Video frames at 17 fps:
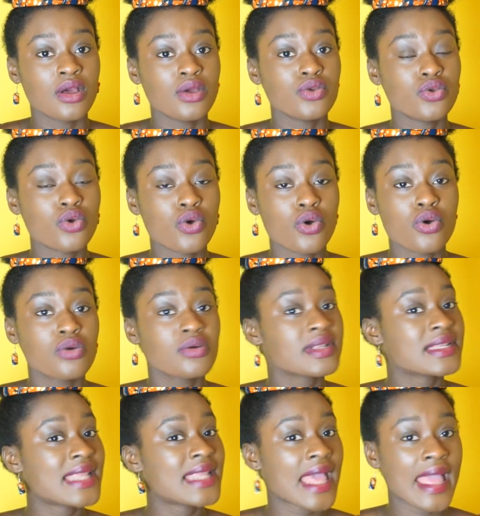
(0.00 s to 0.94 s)
No,
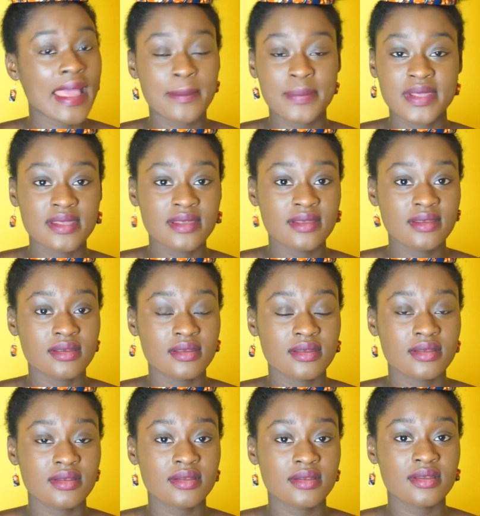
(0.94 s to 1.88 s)
Daabi.
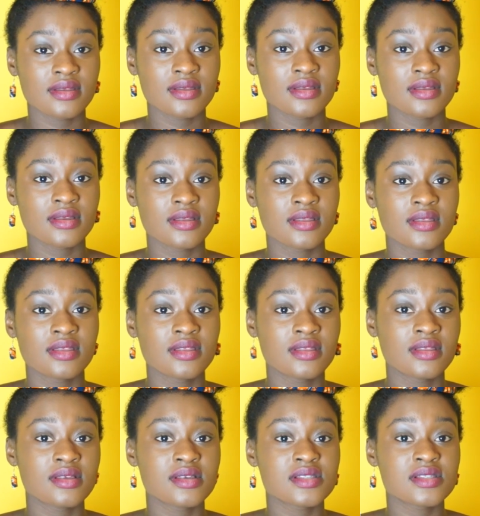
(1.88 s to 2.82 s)

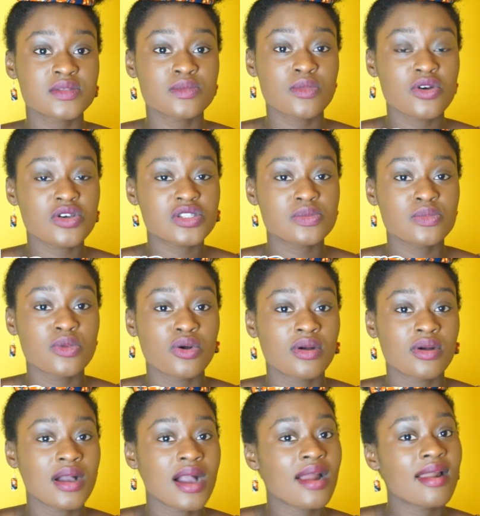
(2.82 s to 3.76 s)
Small,
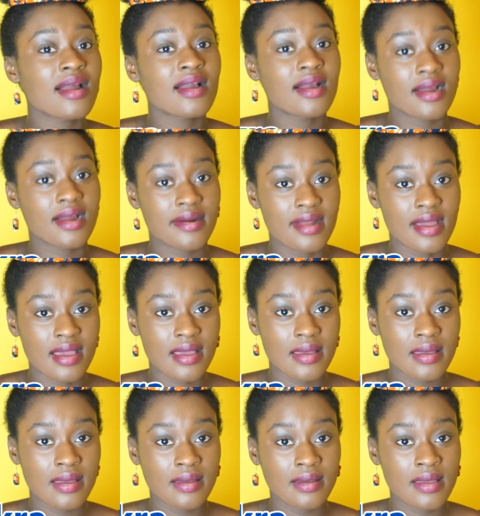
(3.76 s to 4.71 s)
small, kakra, kakra.
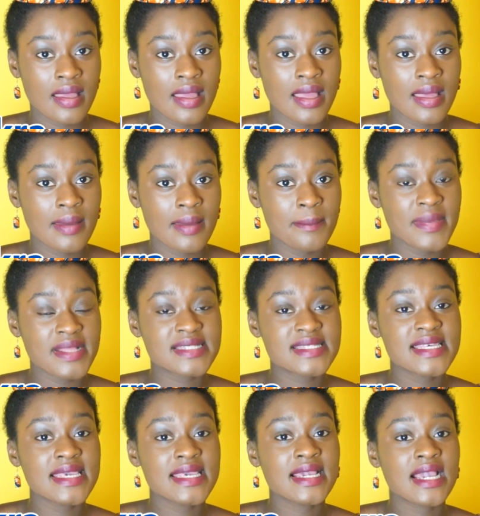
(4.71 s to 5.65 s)

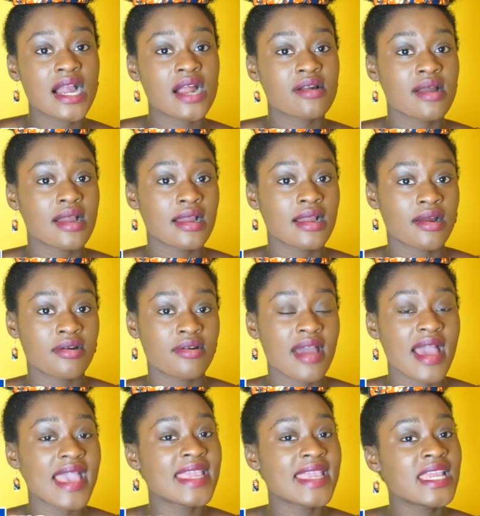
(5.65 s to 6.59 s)
Mete kakra
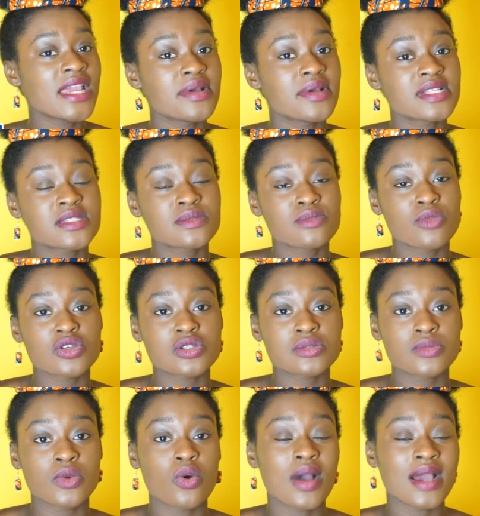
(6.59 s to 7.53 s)
kakra. I hear it small
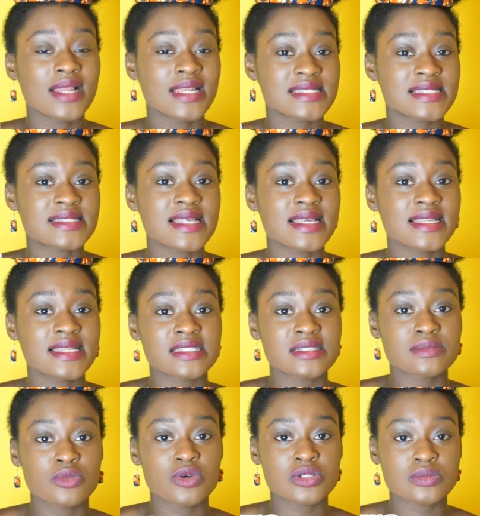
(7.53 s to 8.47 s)
small. I understand it
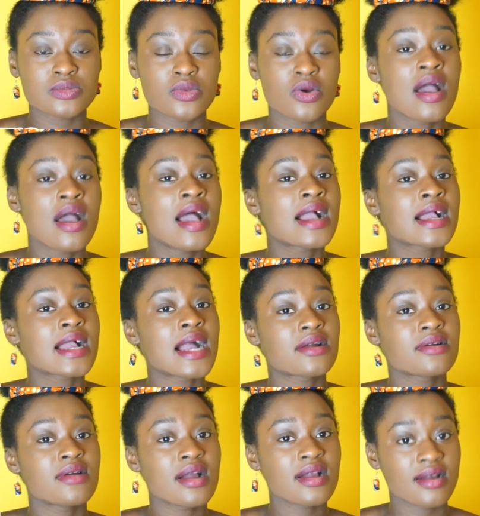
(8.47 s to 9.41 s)
small small.
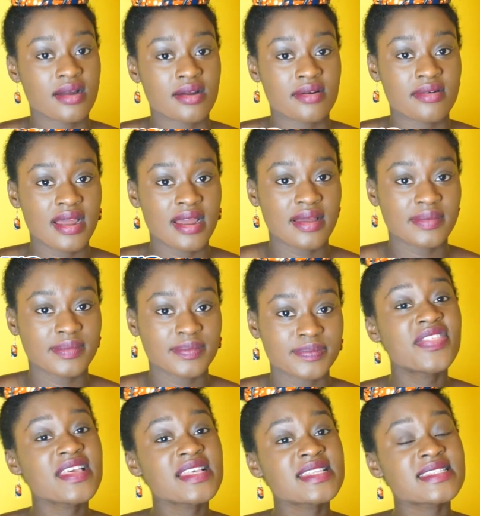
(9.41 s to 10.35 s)
Kakra kakra.
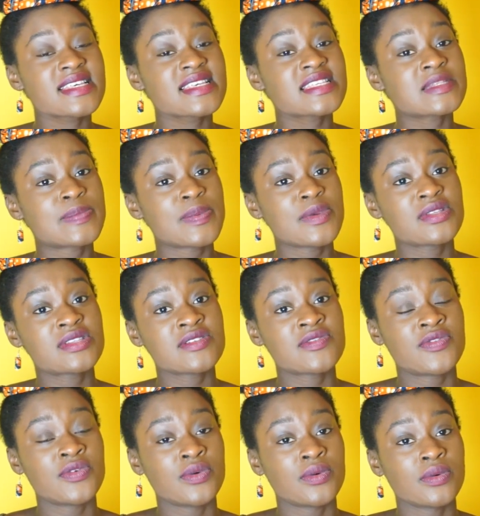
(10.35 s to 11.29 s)
This is
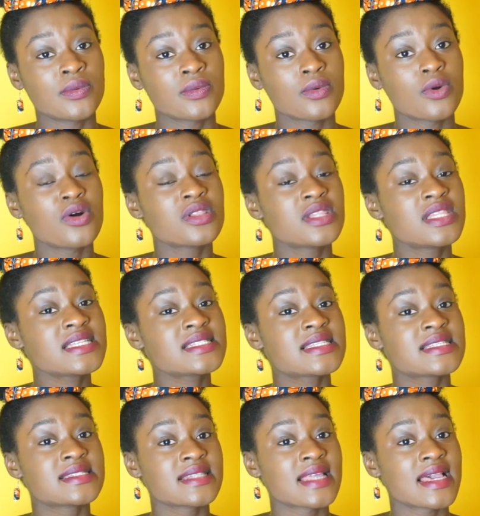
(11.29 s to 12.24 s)
beautiful. Well, this
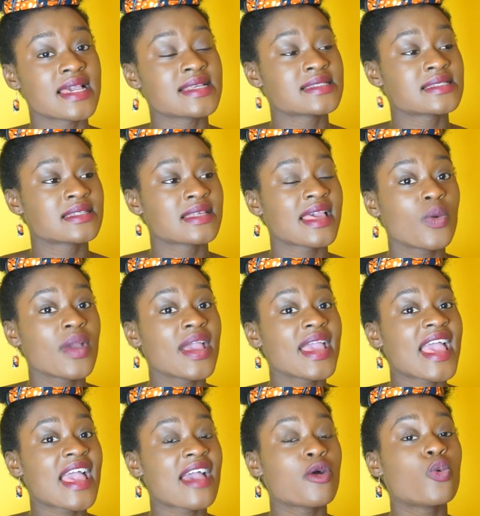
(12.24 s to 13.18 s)
is nice.
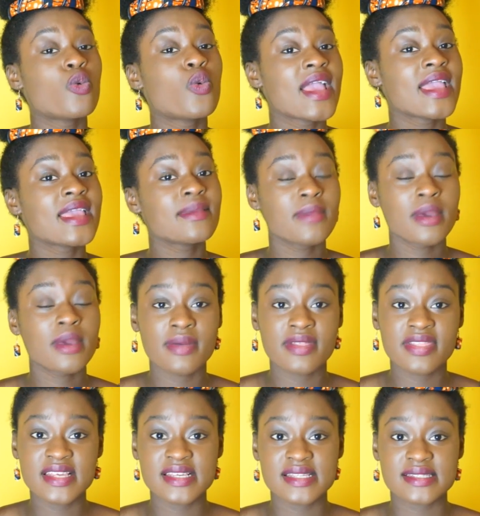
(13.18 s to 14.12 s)
Way,
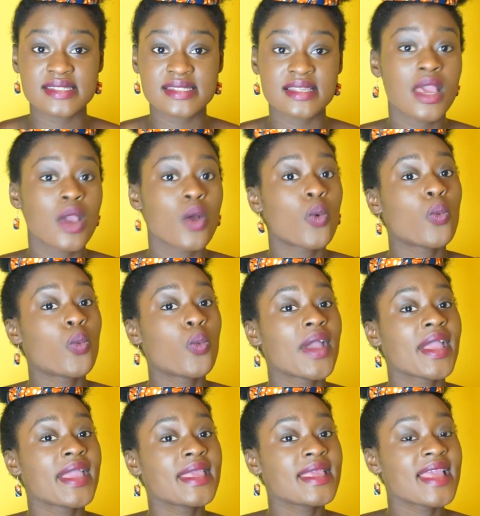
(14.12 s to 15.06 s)
remember this.
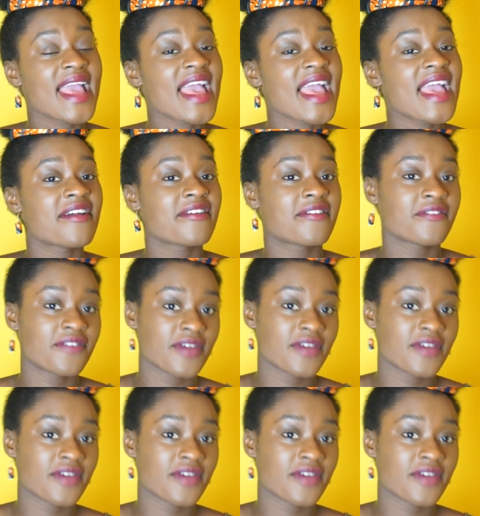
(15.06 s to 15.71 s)
Way F.